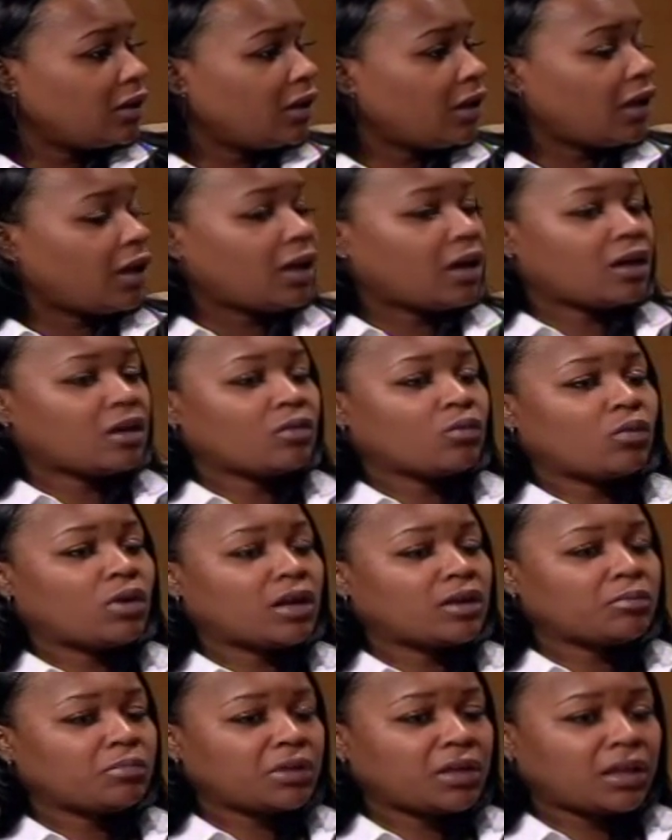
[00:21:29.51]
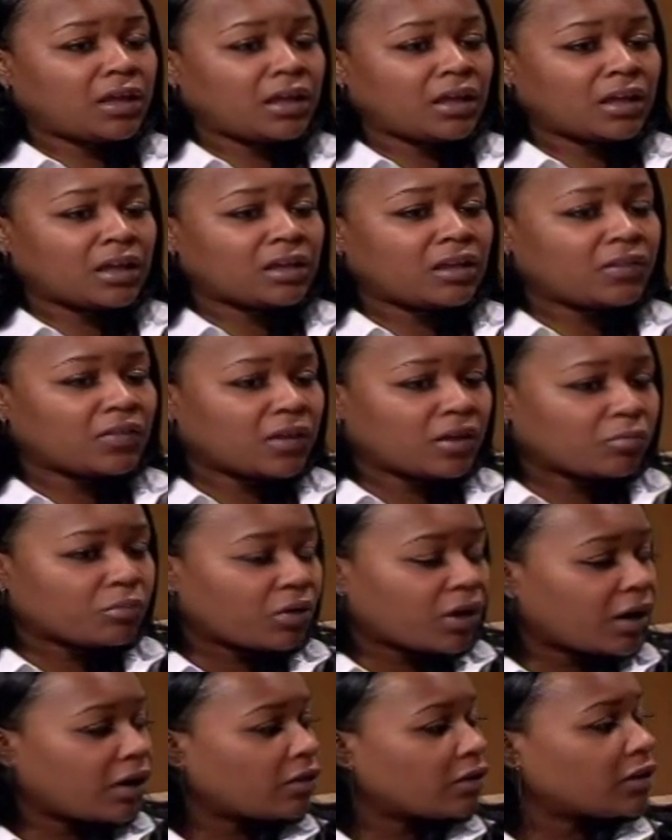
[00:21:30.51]
and one being anything
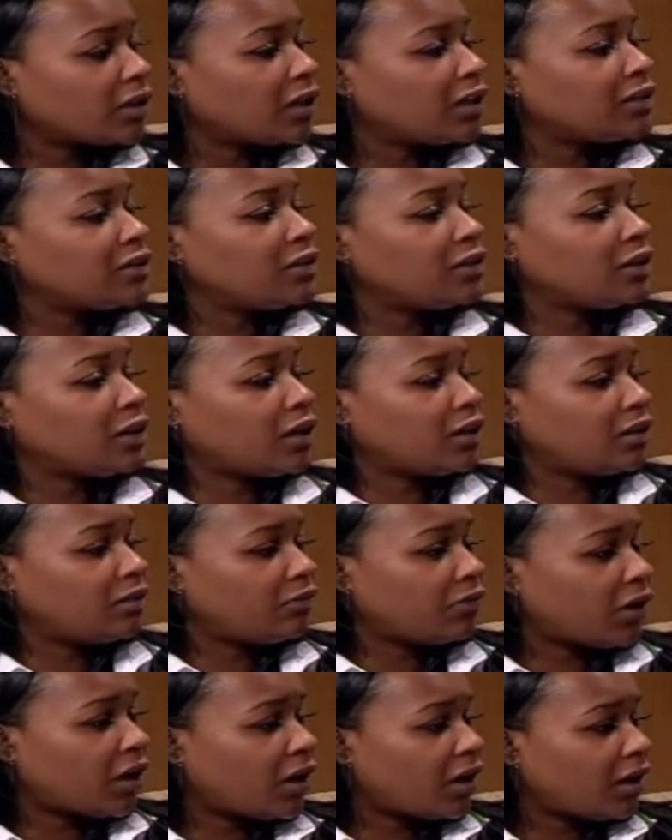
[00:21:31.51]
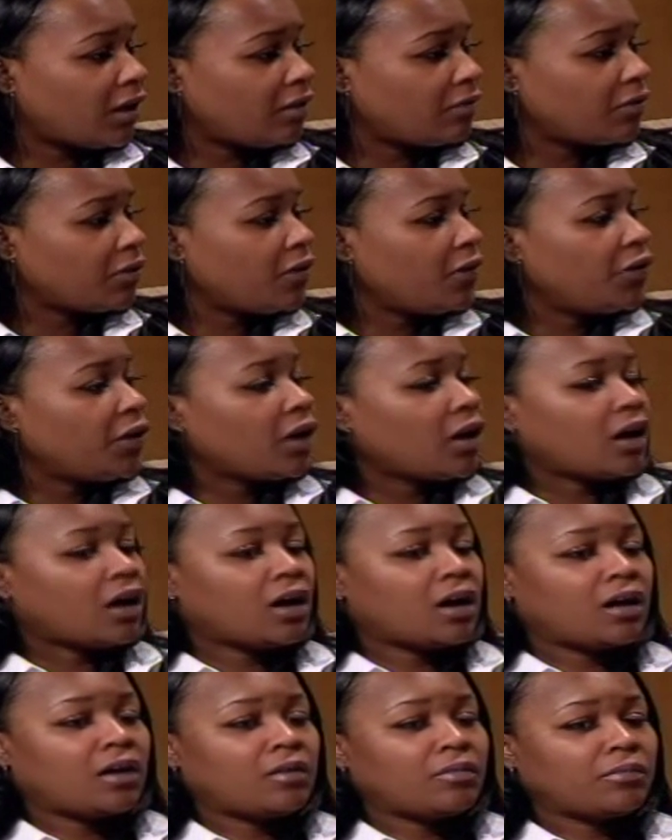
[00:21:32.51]
prior to 1995
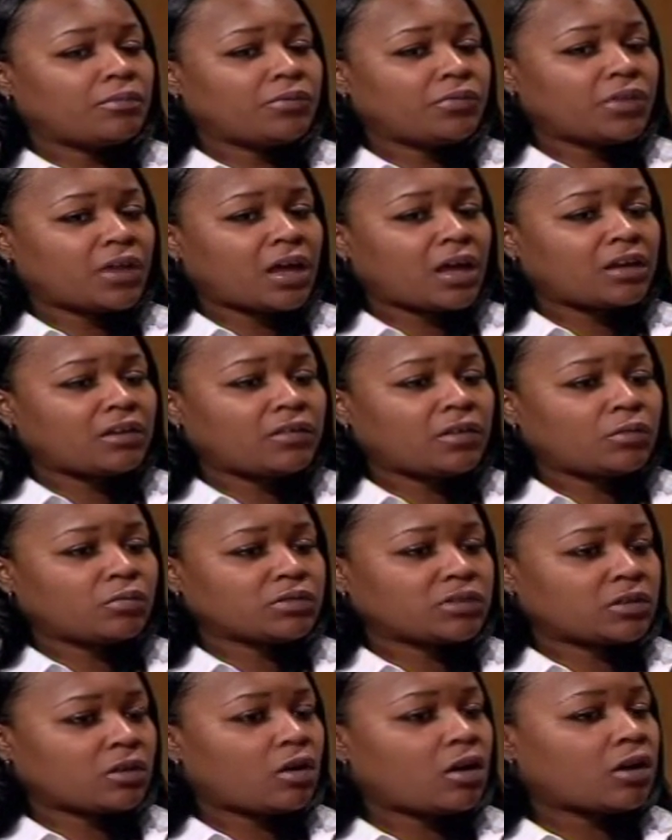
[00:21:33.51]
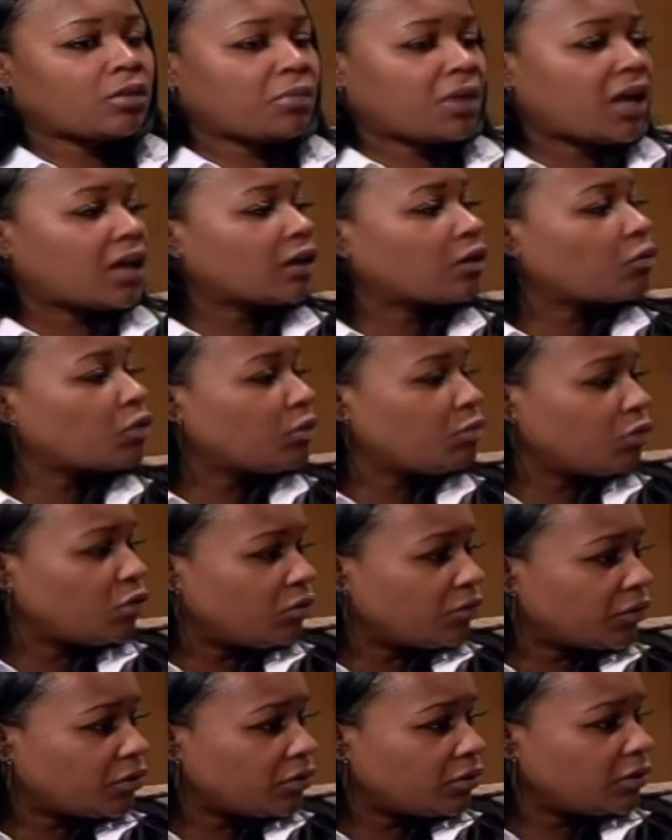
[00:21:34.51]
um, that there was an automatic
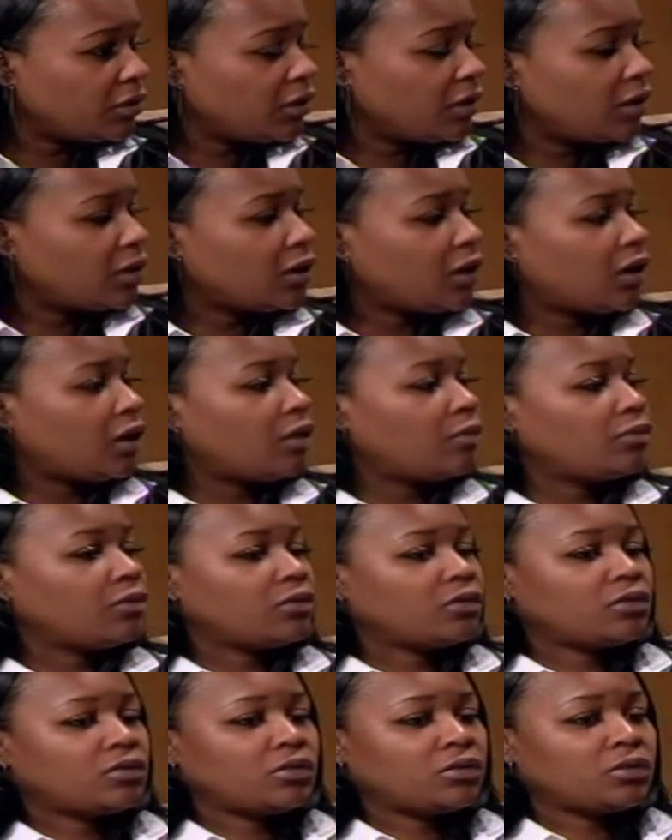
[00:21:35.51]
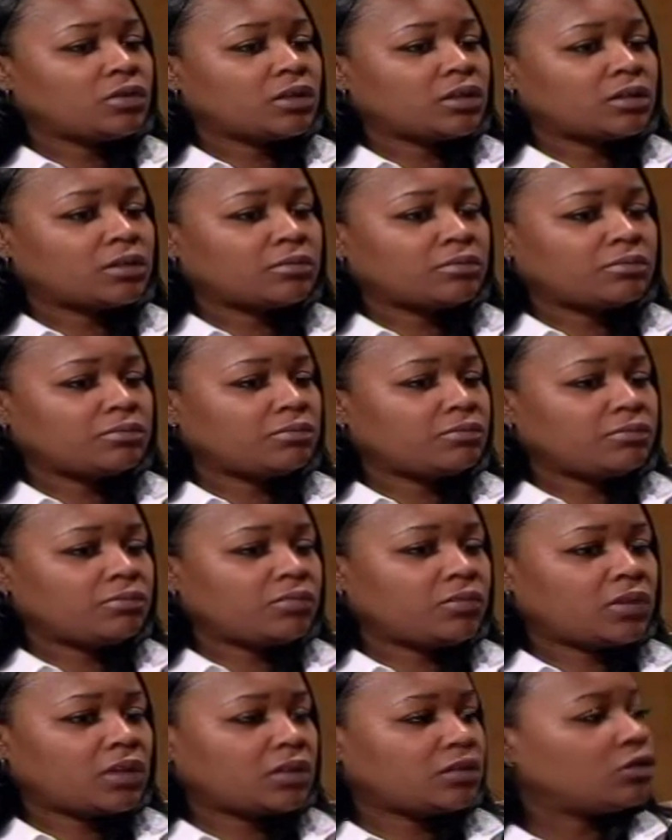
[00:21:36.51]
removal um, due to
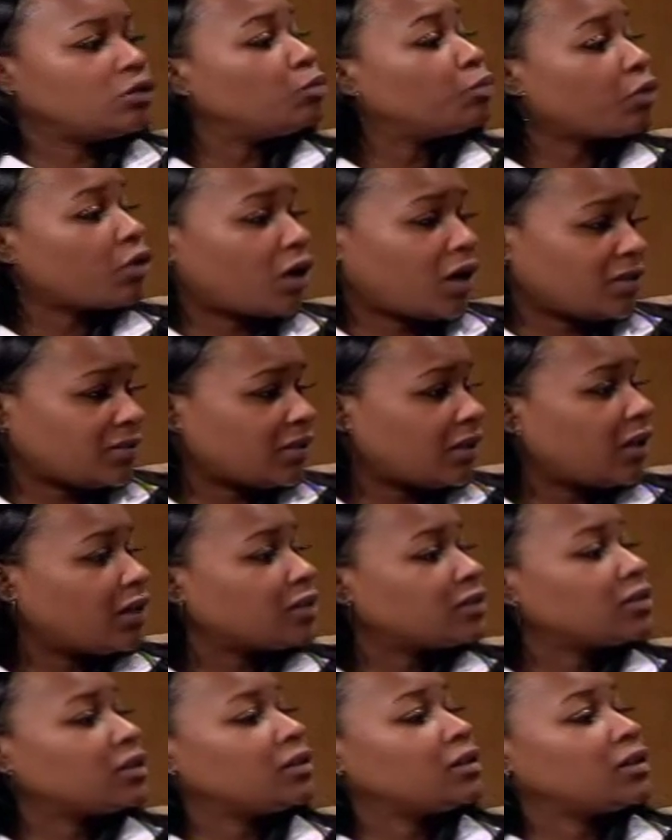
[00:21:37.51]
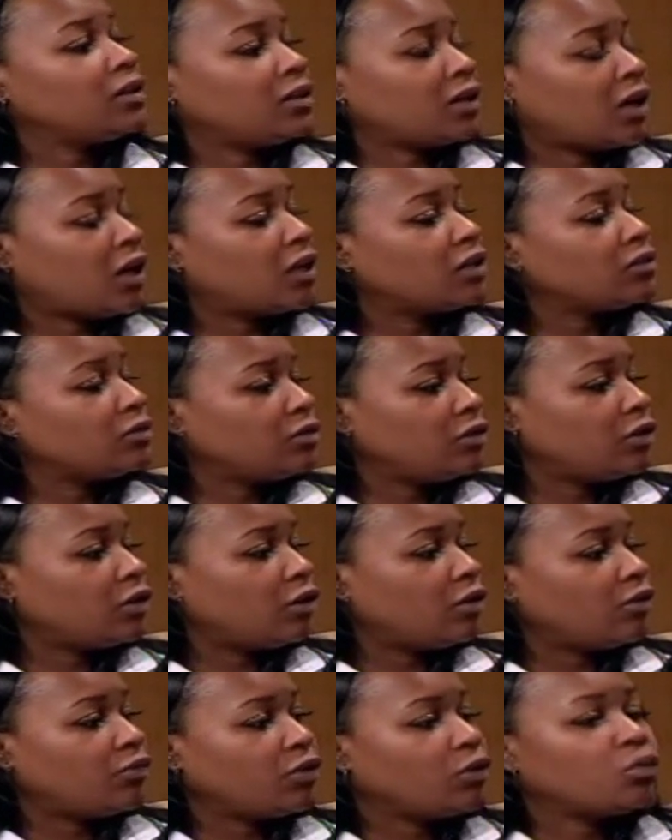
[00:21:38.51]
the due process and the non, you
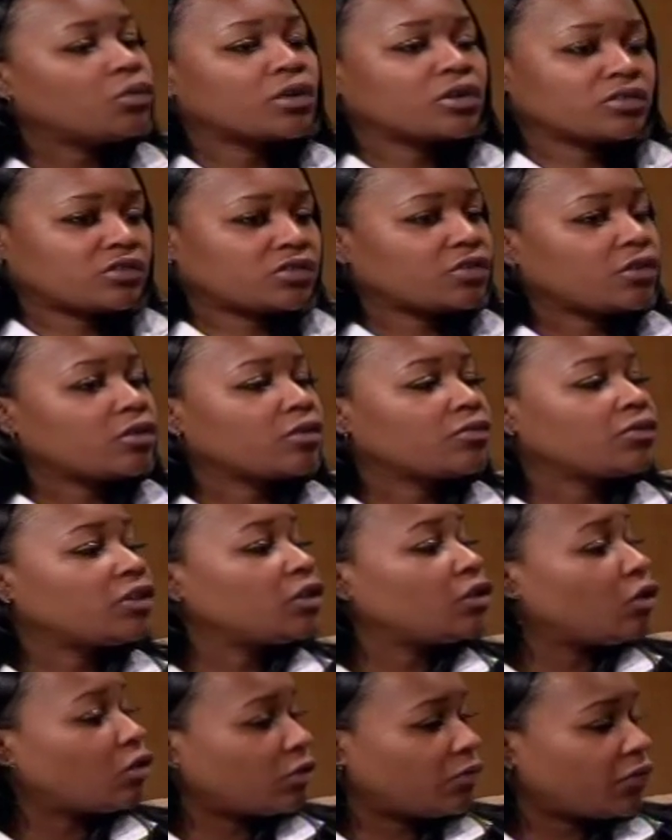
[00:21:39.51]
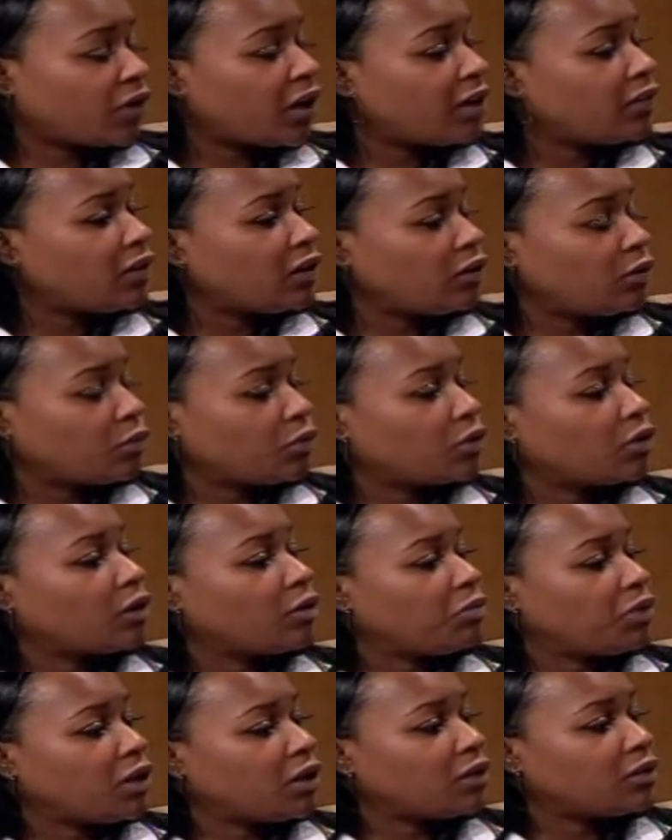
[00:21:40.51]
know, if you weren't served and notified that you were going to
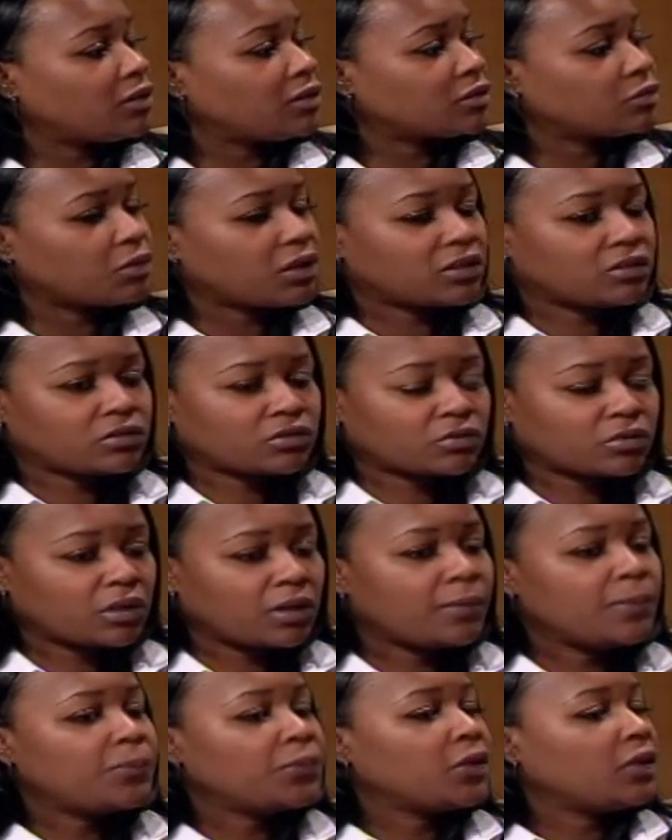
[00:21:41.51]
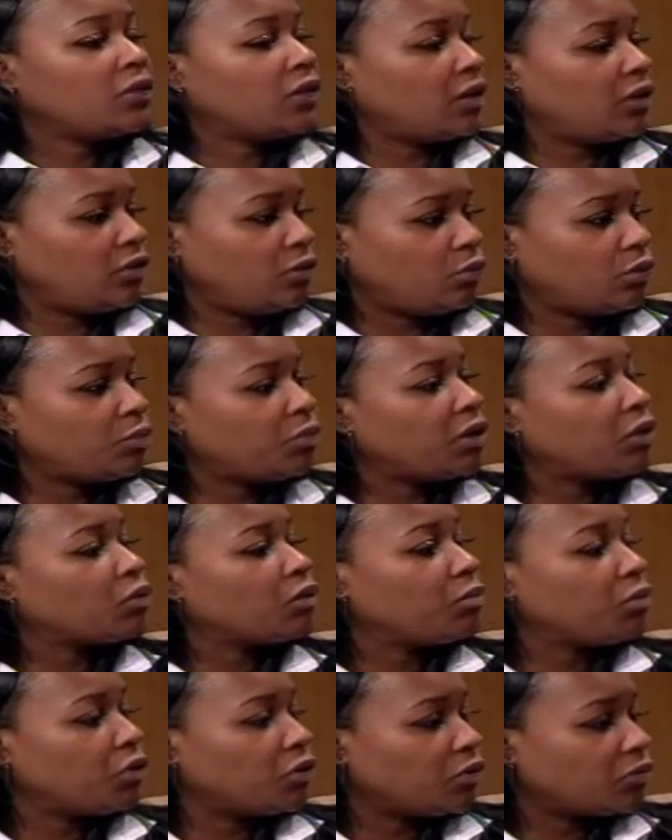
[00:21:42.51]
be on this registry, then you would be
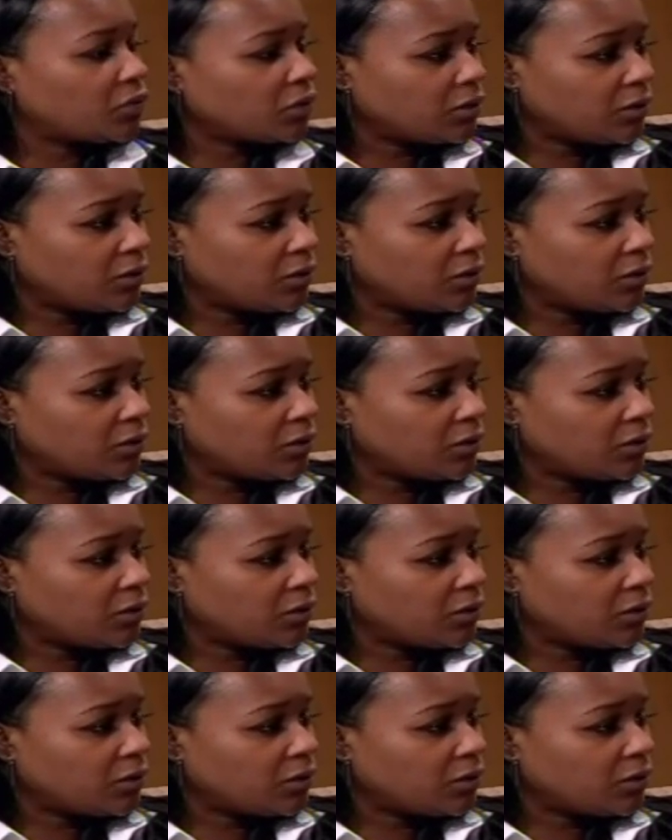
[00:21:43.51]
removed.